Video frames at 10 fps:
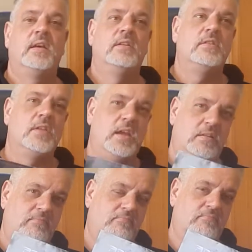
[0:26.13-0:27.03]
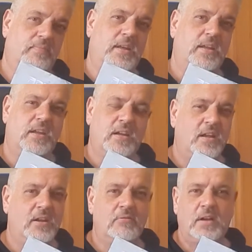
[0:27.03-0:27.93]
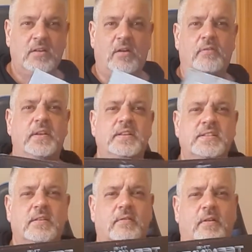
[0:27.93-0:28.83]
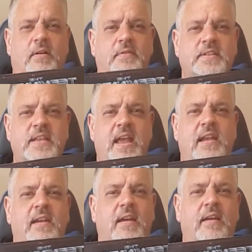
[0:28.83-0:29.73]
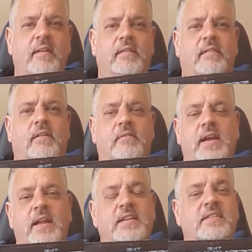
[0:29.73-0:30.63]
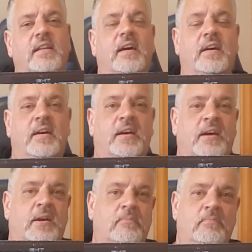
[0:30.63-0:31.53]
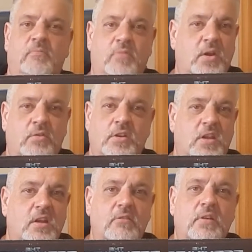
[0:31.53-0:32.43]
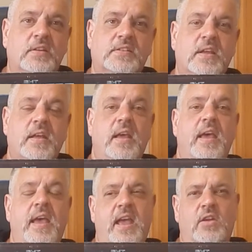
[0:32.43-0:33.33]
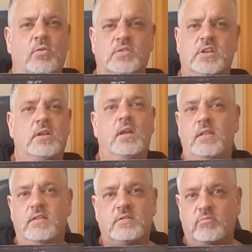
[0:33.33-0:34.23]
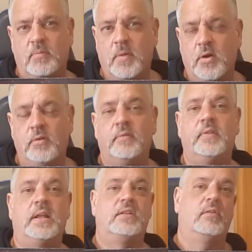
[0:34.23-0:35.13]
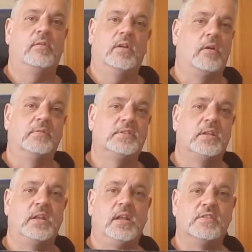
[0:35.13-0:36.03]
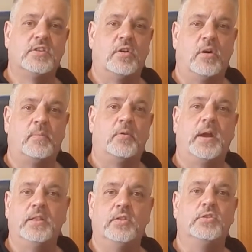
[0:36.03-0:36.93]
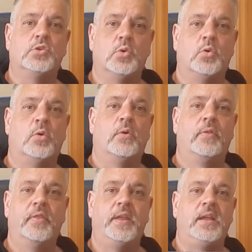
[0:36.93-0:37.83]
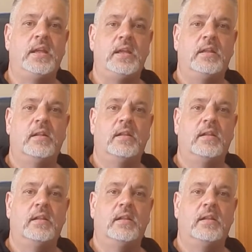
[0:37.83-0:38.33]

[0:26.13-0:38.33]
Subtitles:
you get a keyring of his head, whole head, work on your keyrings, and also you get this remote that obviously is going to operate the jaw, the